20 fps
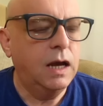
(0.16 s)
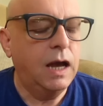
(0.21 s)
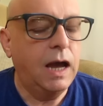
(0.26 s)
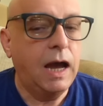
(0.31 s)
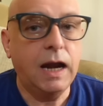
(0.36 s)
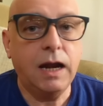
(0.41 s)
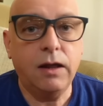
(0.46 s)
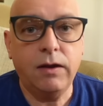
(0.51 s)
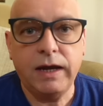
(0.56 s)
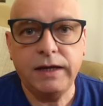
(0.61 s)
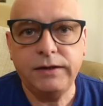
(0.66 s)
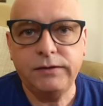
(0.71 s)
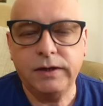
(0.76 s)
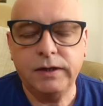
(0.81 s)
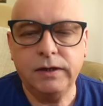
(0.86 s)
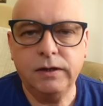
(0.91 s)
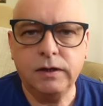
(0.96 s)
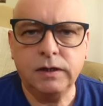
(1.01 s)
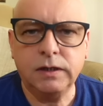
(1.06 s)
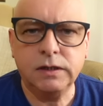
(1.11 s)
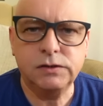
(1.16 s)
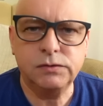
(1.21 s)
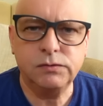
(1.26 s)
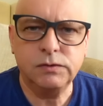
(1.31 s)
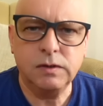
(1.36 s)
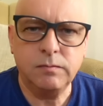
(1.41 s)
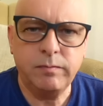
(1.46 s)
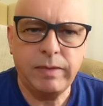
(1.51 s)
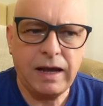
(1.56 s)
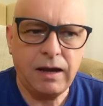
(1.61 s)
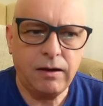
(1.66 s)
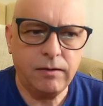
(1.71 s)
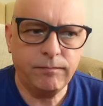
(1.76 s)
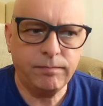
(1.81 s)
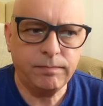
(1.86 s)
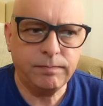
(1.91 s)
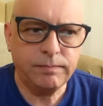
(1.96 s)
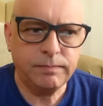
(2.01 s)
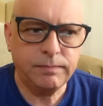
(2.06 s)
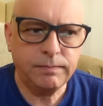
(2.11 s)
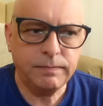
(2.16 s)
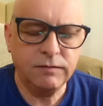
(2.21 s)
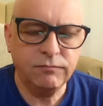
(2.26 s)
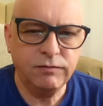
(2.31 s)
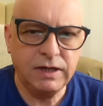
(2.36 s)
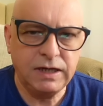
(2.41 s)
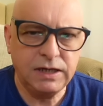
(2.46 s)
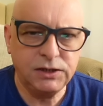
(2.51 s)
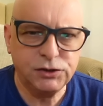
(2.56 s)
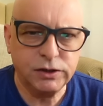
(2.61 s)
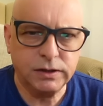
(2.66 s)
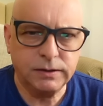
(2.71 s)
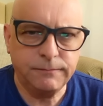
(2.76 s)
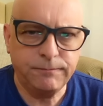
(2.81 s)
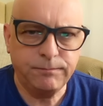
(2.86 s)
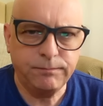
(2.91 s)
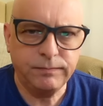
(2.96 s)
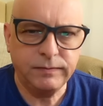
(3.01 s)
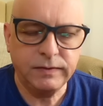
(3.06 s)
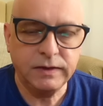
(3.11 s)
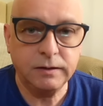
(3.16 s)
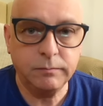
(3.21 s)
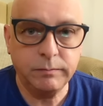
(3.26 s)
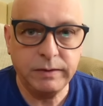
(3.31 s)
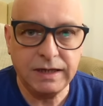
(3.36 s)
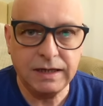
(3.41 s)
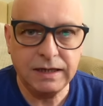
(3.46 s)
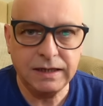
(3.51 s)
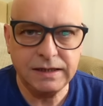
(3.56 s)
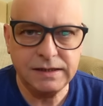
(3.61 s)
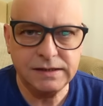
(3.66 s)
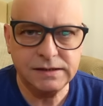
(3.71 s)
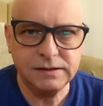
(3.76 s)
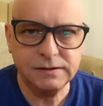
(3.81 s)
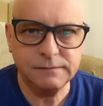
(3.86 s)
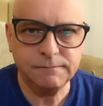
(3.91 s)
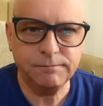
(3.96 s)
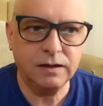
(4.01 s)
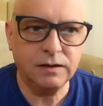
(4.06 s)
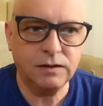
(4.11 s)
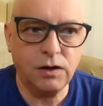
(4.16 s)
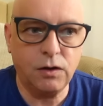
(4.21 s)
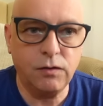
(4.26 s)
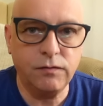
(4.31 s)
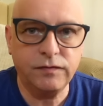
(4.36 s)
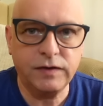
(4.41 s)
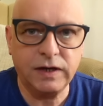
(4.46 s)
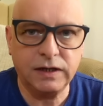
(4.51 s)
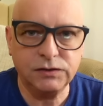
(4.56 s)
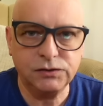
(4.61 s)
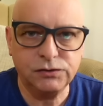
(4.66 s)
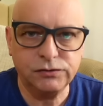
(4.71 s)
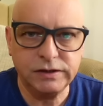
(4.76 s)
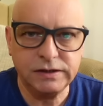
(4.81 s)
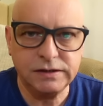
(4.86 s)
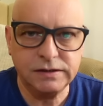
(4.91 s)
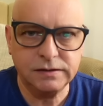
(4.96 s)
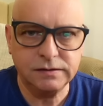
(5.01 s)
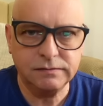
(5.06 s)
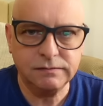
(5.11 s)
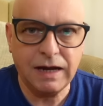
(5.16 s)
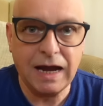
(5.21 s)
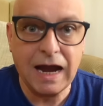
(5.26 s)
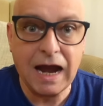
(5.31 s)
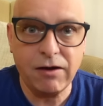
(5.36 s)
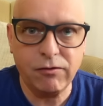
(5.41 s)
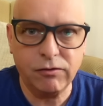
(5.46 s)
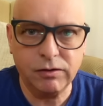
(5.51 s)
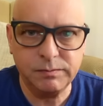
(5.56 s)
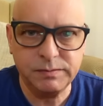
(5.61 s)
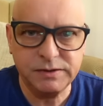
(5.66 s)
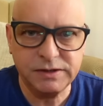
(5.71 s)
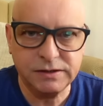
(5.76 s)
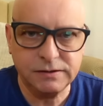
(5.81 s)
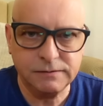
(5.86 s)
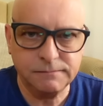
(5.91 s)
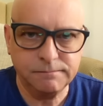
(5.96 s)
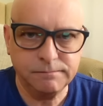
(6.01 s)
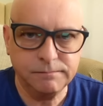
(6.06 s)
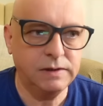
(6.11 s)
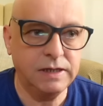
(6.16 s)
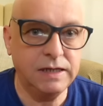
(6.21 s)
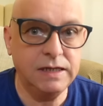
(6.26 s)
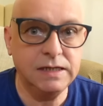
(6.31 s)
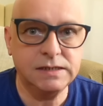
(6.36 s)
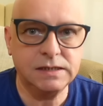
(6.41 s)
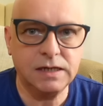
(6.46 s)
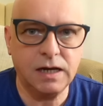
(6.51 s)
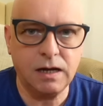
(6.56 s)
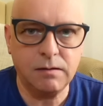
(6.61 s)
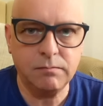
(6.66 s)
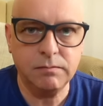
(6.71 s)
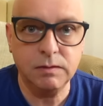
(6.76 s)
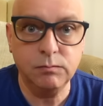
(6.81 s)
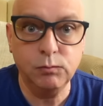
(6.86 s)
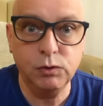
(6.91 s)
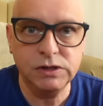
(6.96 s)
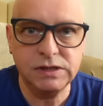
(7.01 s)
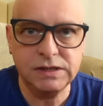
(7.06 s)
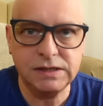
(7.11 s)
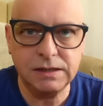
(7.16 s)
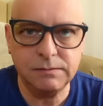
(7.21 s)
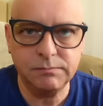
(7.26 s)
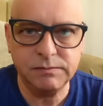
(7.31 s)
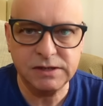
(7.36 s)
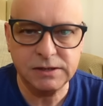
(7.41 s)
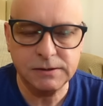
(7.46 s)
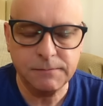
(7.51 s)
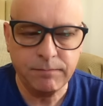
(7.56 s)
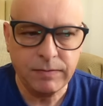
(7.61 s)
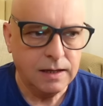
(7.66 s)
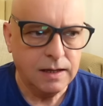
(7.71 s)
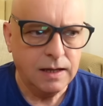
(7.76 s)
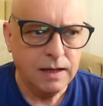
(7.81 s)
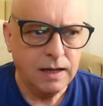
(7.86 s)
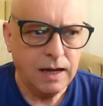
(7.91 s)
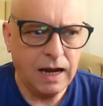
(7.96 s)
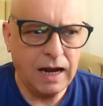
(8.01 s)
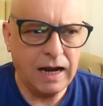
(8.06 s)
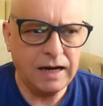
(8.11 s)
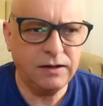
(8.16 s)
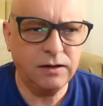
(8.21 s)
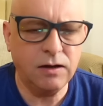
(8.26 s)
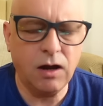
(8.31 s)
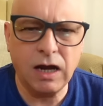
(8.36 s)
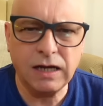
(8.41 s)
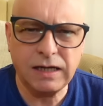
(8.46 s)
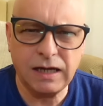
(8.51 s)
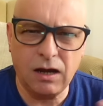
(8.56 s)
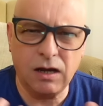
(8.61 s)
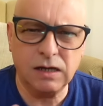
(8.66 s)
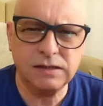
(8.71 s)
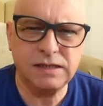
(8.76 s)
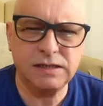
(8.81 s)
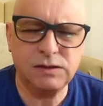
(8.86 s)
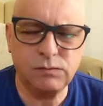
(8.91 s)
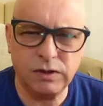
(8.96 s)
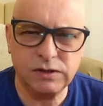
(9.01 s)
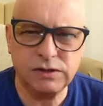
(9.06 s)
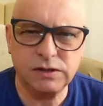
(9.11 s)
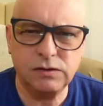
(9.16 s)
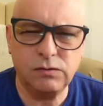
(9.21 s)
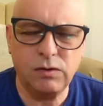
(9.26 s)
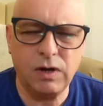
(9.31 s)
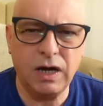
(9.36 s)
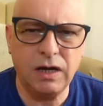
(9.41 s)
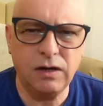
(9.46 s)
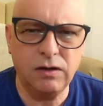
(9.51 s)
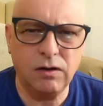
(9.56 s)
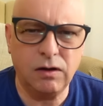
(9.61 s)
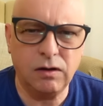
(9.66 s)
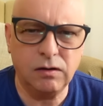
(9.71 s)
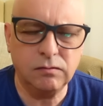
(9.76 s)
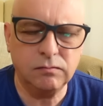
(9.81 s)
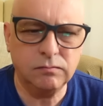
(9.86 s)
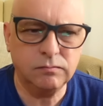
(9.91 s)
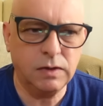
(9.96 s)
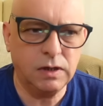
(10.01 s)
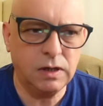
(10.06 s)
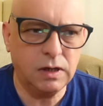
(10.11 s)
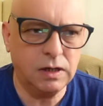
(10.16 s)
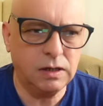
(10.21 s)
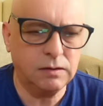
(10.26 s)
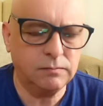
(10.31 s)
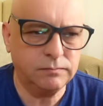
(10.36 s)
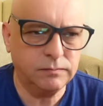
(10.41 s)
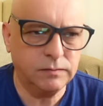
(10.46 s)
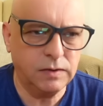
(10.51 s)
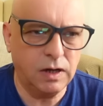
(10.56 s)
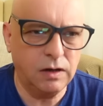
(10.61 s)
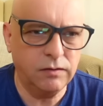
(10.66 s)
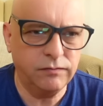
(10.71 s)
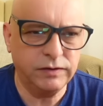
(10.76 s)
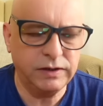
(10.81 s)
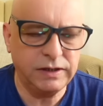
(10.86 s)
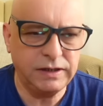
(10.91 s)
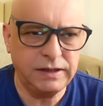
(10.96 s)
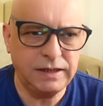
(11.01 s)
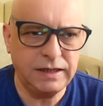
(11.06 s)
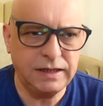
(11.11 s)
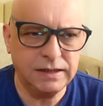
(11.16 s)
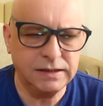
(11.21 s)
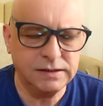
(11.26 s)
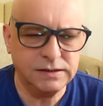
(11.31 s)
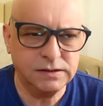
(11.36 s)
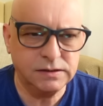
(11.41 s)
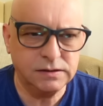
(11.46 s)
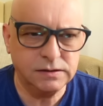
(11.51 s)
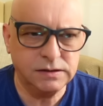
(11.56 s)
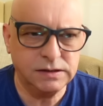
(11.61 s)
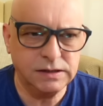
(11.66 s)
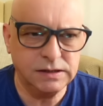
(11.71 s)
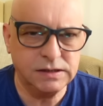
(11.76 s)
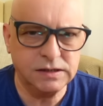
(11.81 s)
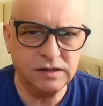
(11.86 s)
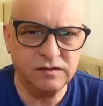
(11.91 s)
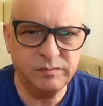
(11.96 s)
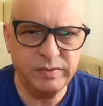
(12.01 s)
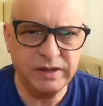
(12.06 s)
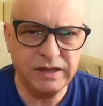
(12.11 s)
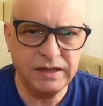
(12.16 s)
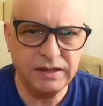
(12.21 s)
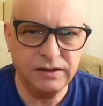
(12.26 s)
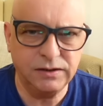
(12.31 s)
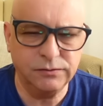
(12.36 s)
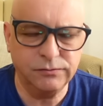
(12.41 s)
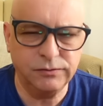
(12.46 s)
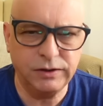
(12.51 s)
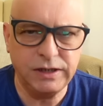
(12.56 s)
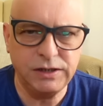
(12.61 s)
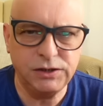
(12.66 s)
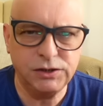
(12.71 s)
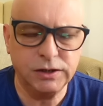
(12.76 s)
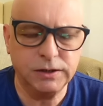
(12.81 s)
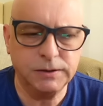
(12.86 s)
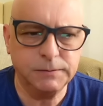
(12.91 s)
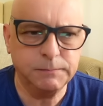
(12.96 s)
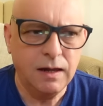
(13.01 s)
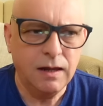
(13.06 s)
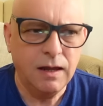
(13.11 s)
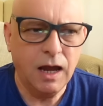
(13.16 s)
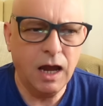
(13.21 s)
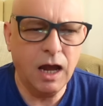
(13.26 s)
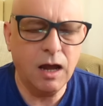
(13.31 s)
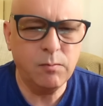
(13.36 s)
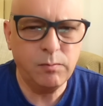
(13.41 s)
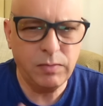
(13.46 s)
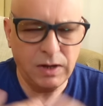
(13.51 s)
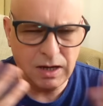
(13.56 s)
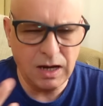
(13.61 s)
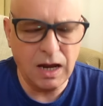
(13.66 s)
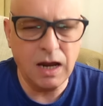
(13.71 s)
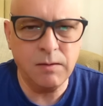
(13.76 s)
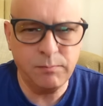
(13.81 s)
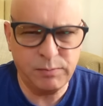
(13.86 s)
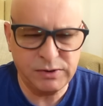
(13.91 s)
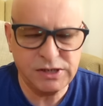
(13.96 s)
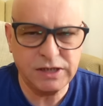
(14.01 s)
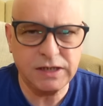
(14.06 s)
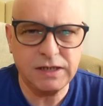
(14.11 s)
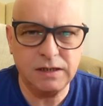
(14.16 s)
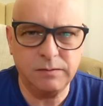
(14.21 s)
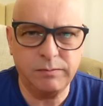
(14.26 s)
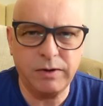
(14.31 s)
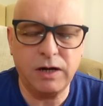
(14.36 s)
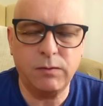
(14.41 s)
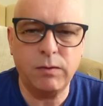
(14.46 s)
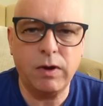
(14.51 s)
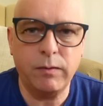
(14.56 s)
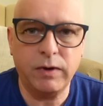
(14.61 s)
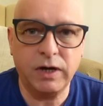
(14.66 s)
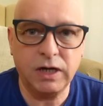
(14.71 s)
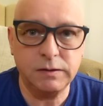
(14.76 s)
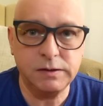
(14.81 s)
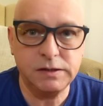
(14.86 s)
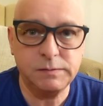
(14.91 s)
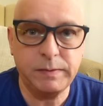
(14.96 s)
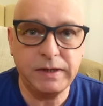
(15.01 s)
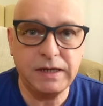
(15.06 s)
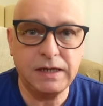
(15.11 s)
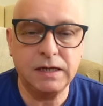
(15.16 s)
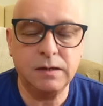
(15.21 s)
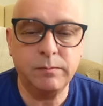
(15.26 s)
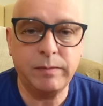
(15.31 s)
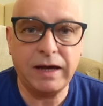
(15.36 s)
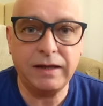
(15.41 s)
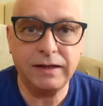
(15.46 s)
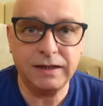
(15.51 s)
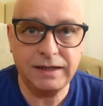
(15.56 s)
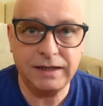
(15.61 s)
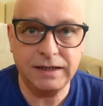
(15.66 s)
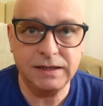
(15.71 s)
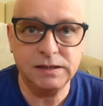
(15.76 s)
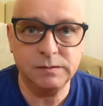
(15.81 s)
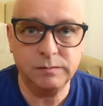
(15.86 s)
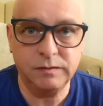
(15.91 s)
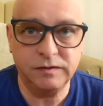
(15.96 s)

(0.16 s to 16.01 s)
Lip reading: Hello, how you doing? Look, going to talk about religion, the Middle East, Gulf countries, Arabs, Islam, Muslims. And I get asked this question quite a lot over the years since I've been in the region. In particular, by the way, we're going to be speaking about the Kingdom